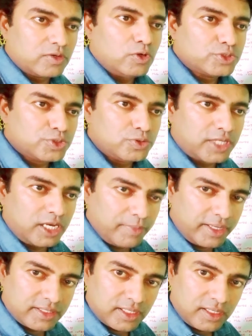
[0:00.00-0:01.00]
goes to 10
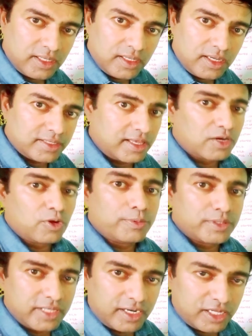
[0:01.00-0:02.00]
meter, it can go
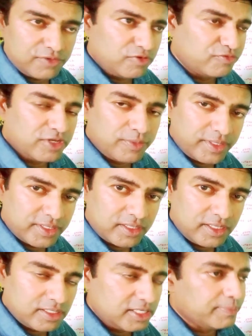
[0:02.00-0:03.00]
to 30, 50 meter.
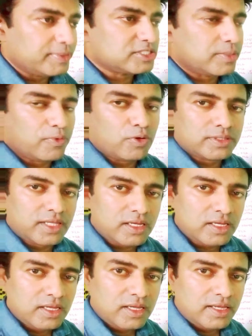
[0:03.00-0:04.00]
It depends upon the
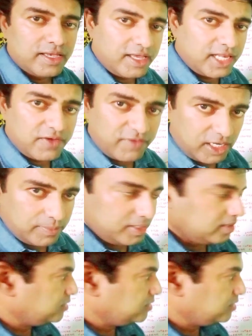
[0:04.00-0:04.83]
area available.